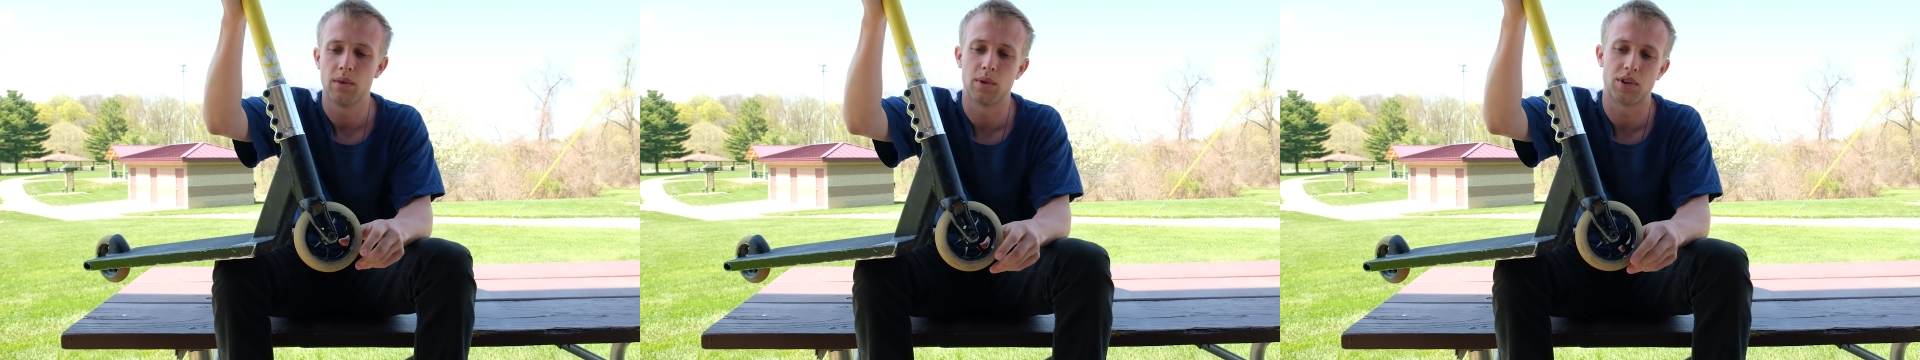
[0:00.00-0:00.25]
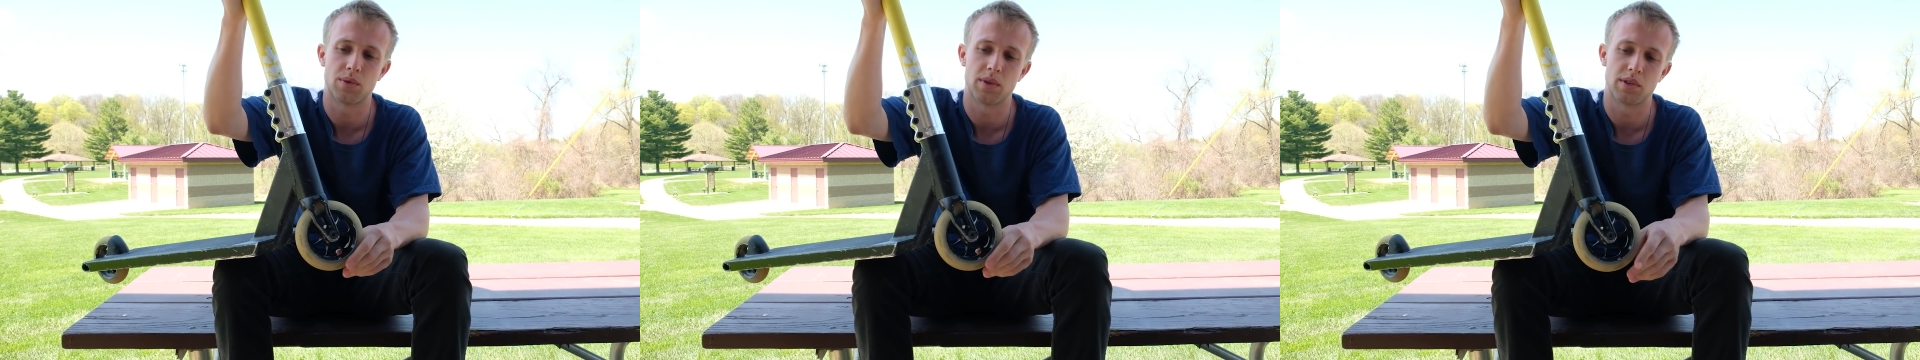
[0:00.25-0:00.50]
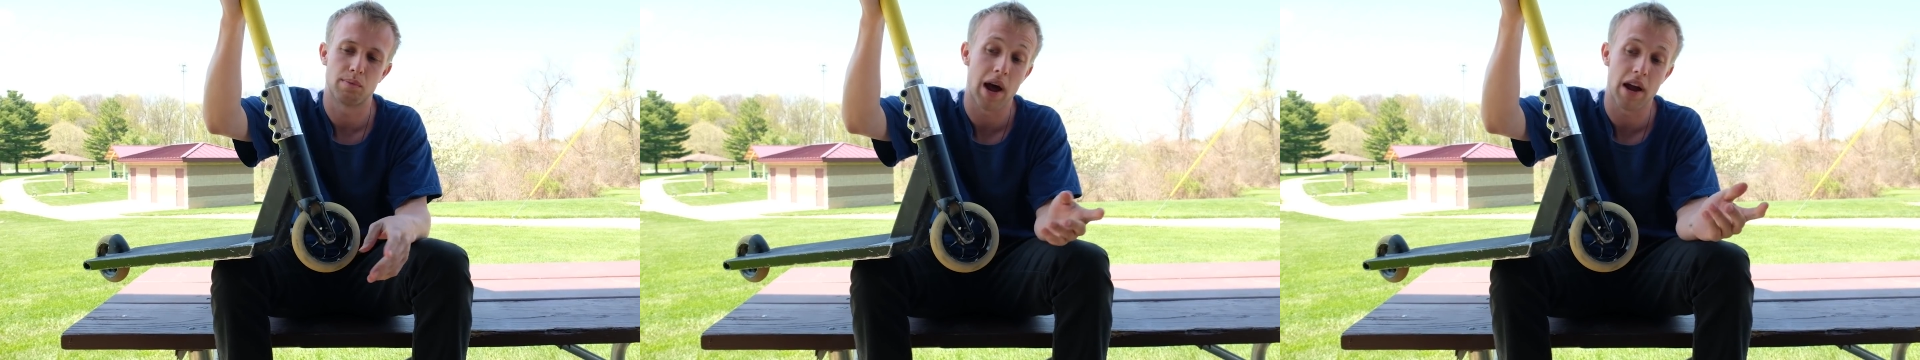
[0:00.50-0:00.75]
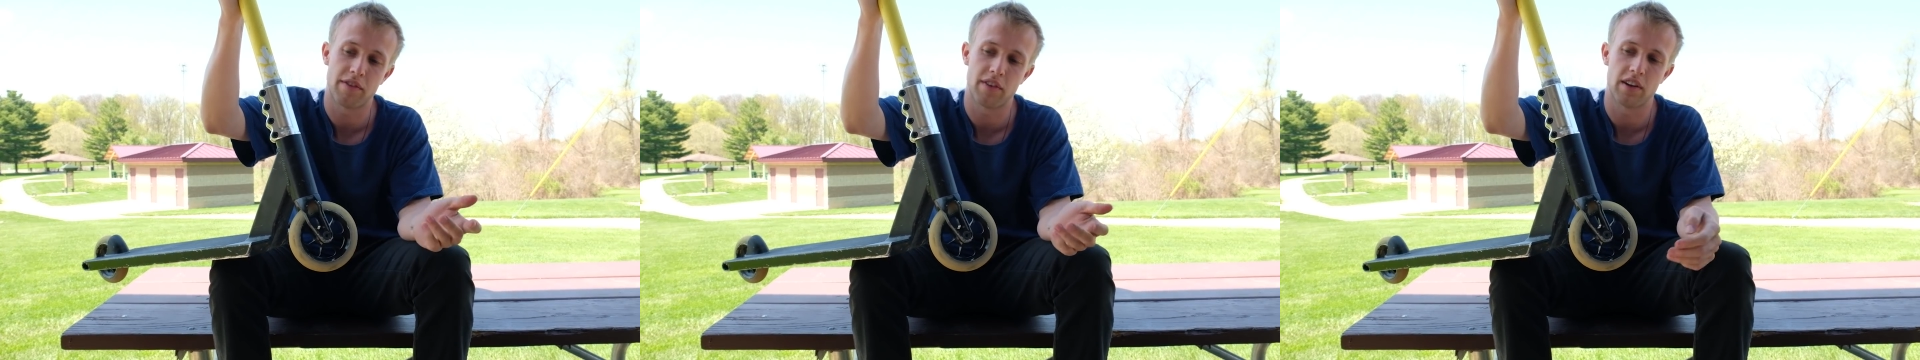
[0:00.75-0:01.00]
which was
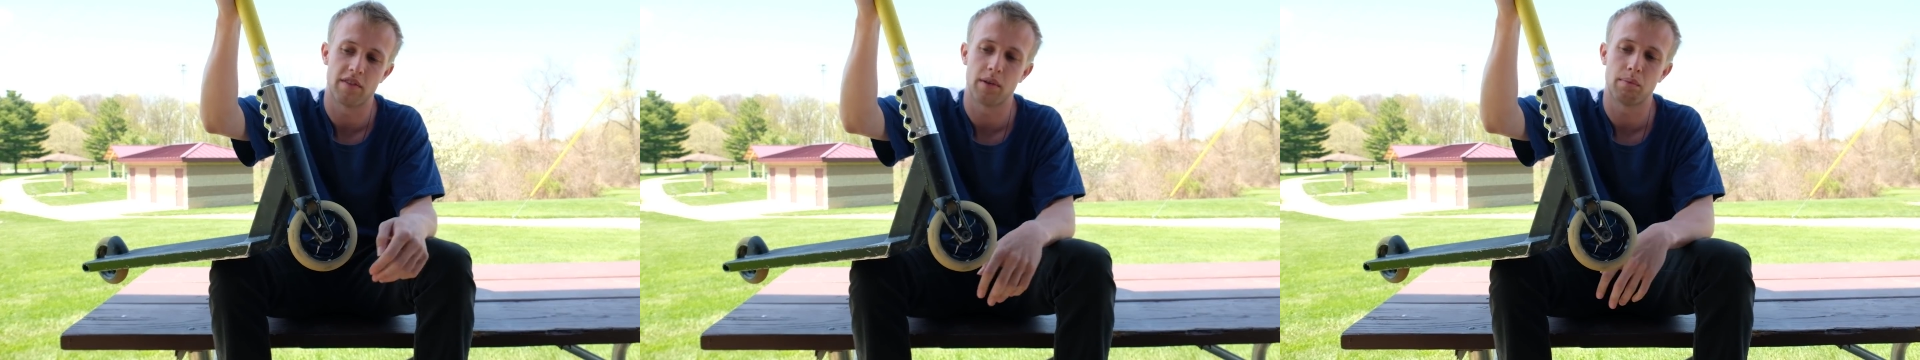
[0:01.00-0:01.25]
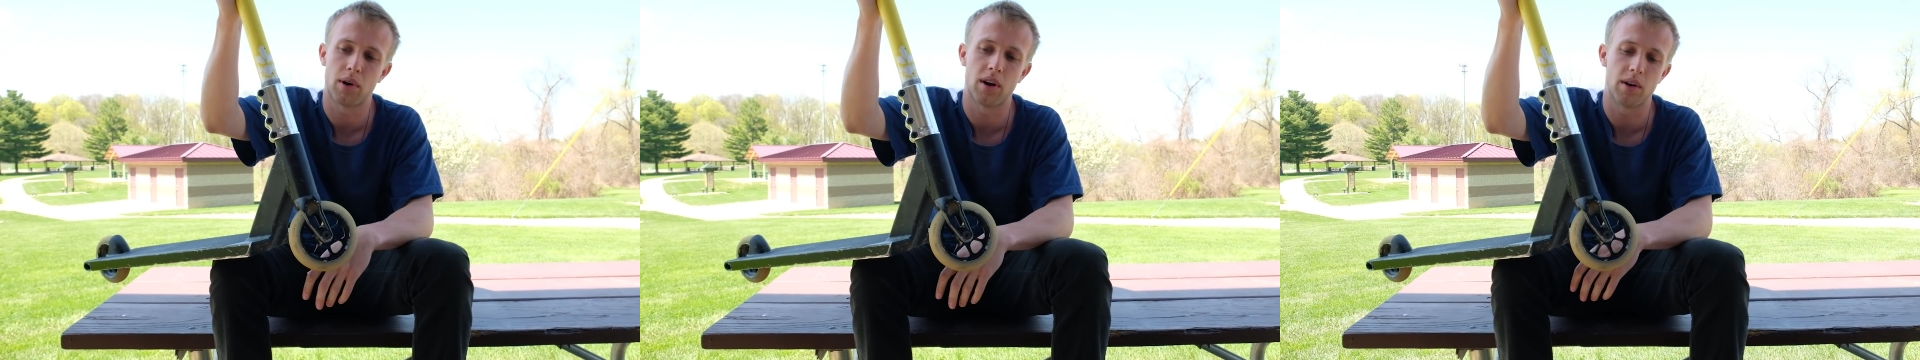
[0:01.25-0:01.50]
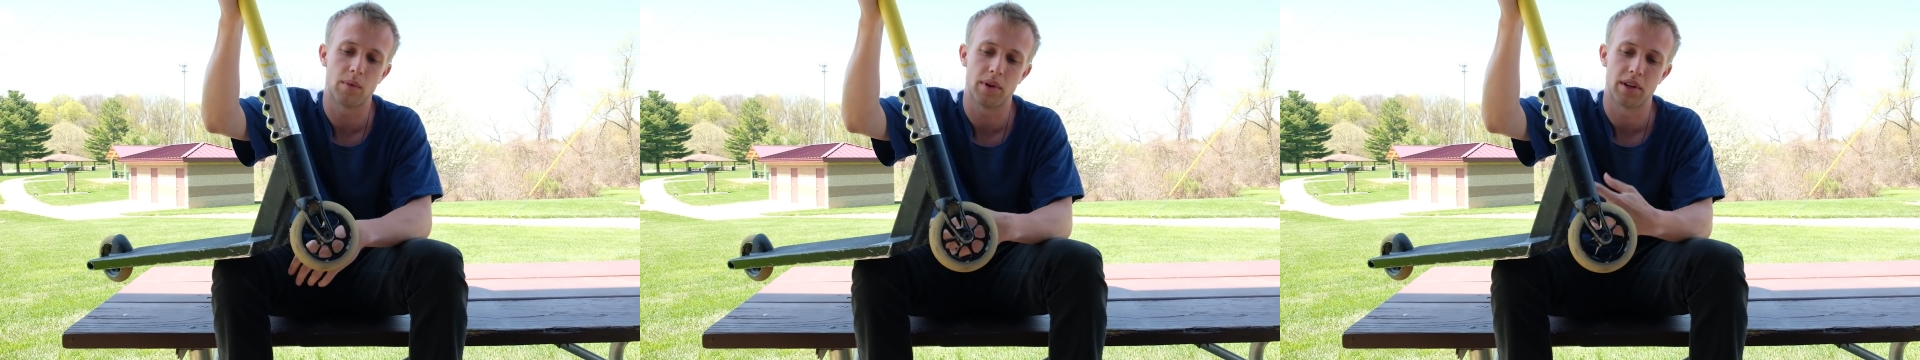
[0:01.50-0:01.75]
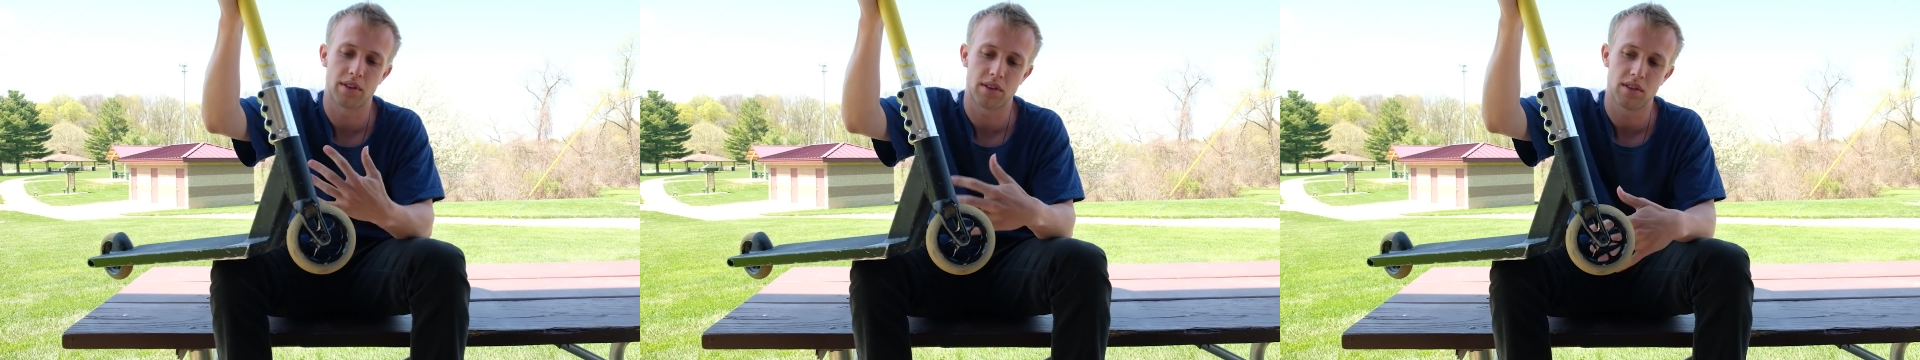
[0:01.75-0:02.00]
my favorite part
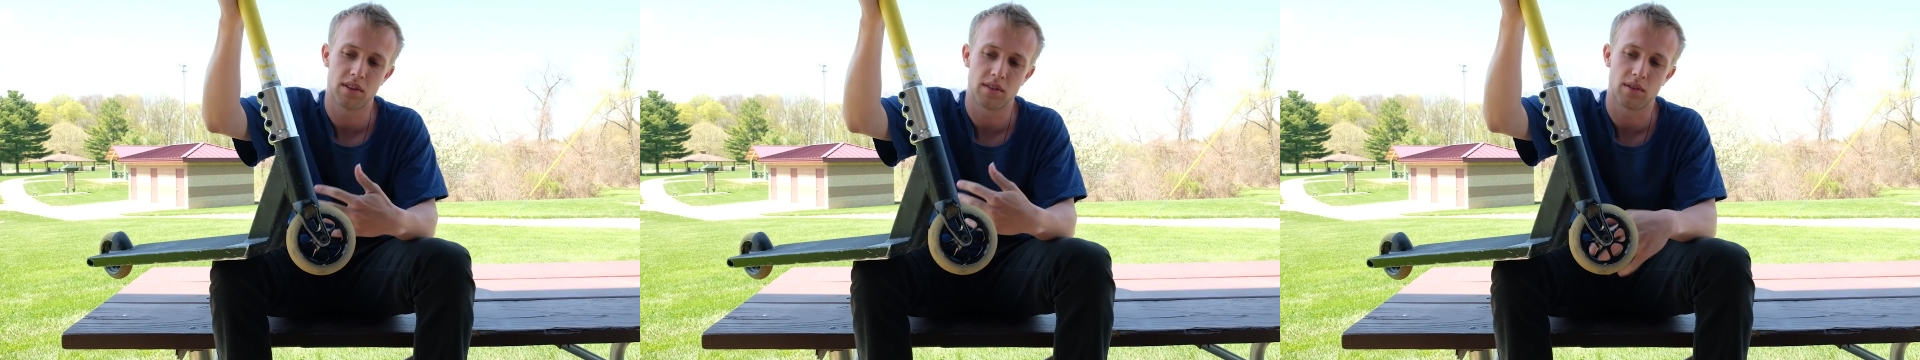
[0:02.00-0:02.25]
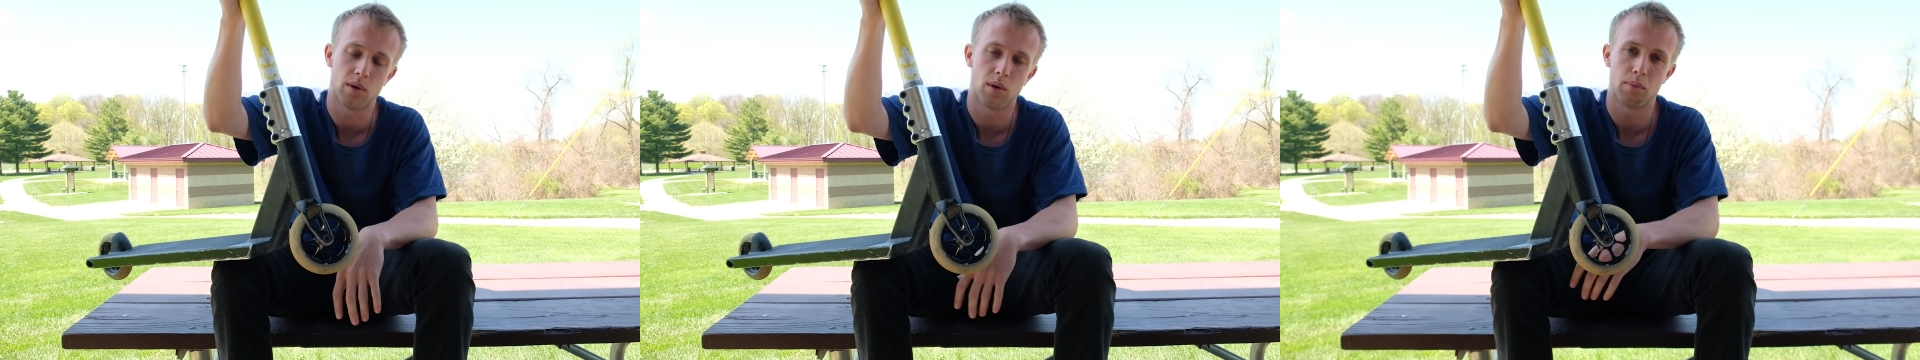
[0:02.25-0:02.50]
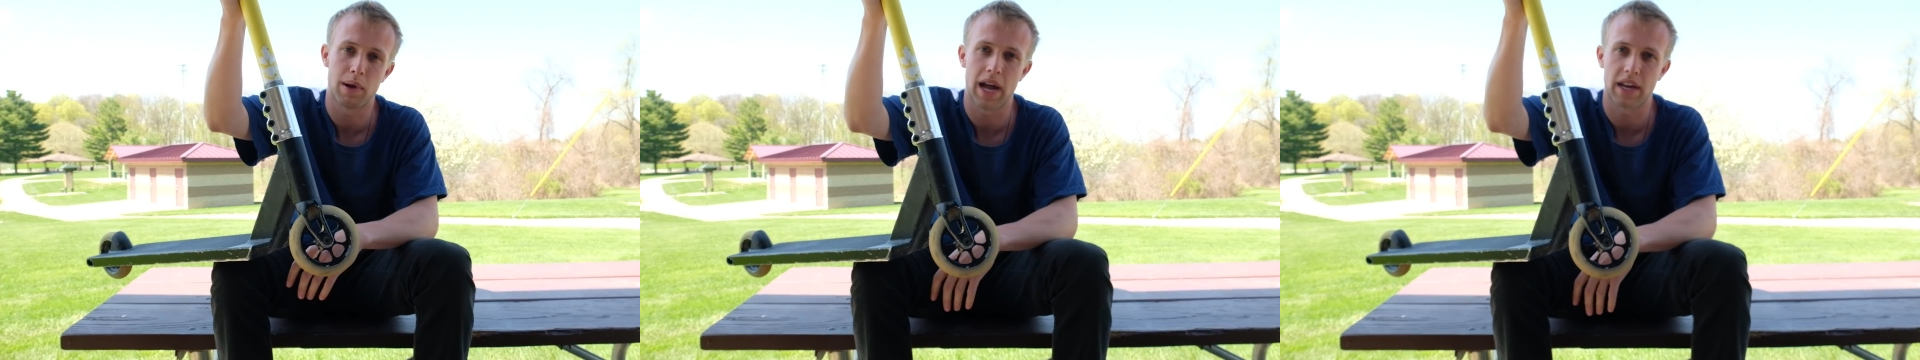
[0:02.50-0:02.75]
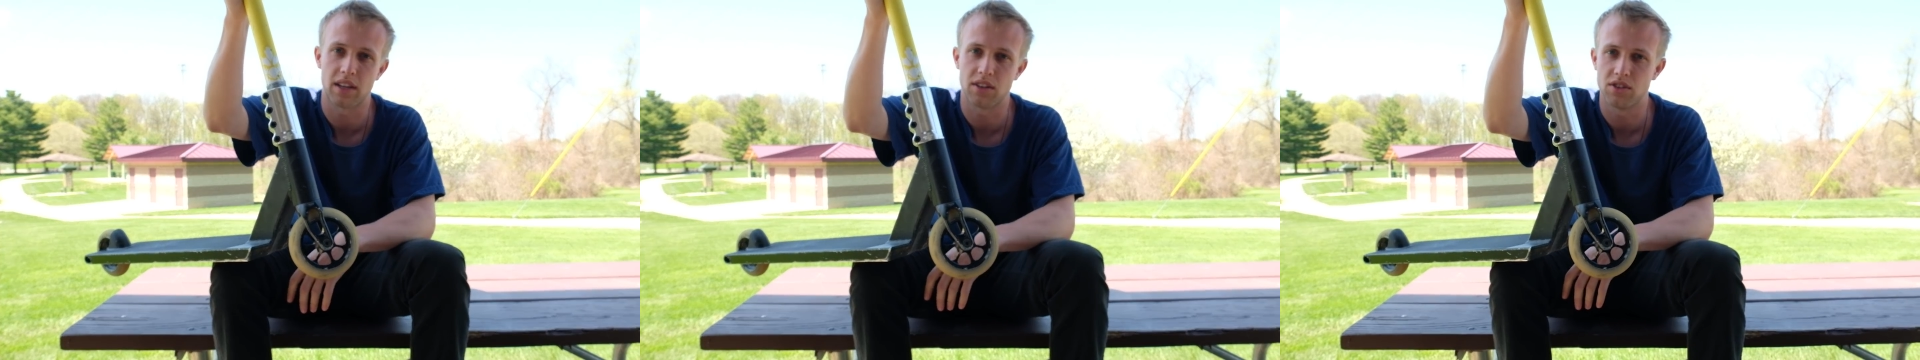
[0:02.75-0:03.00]
with the whole
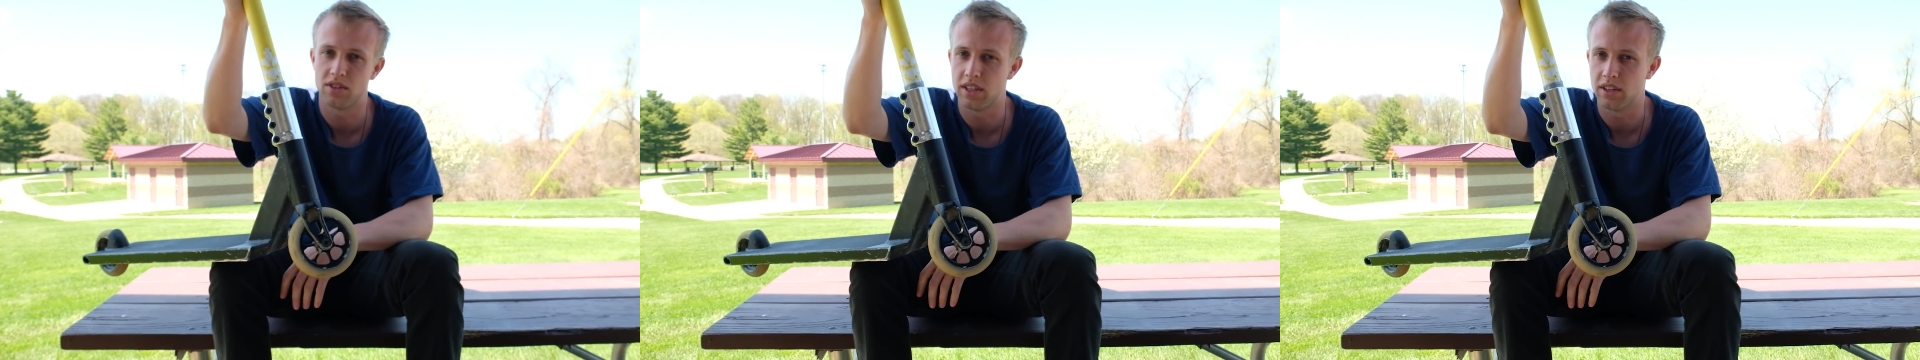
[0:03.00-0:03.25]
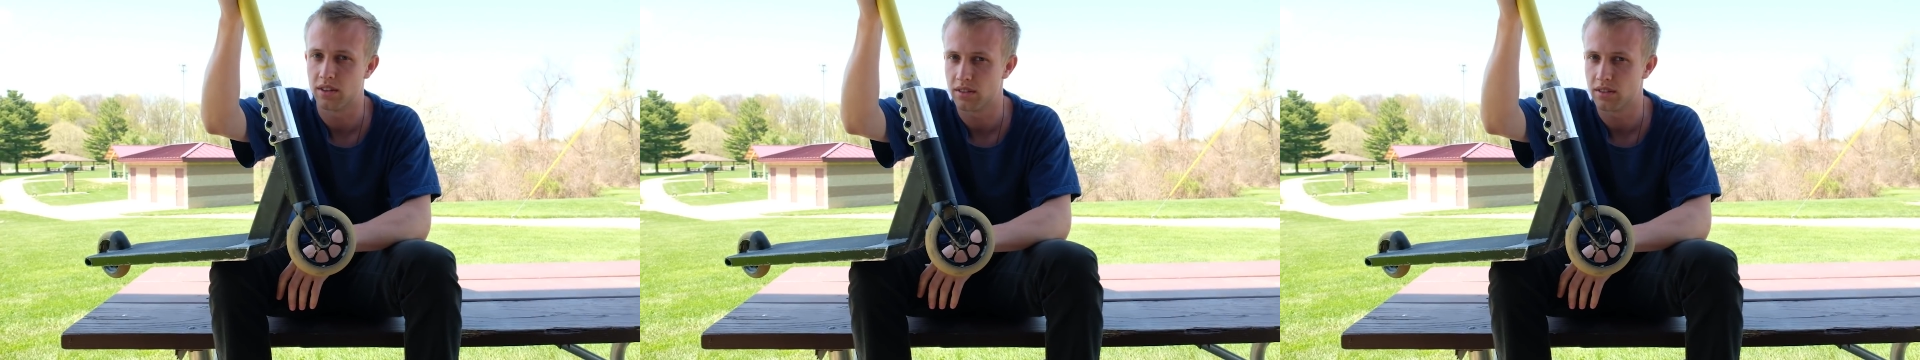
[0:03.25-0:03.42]
package deal.